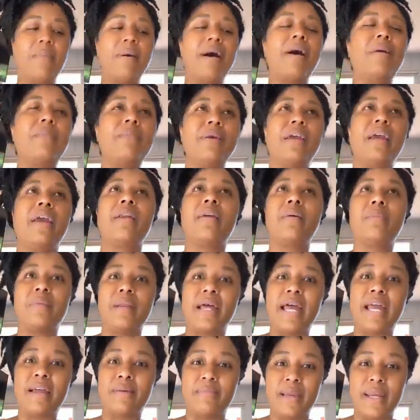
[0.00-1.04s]
about
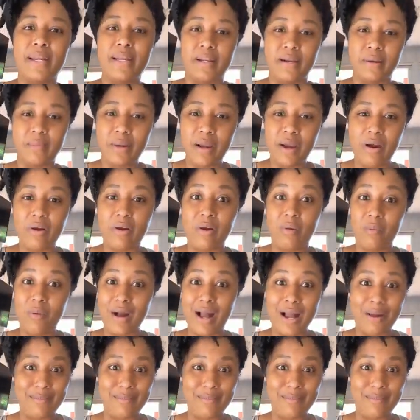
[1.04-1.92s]
being a black man in America.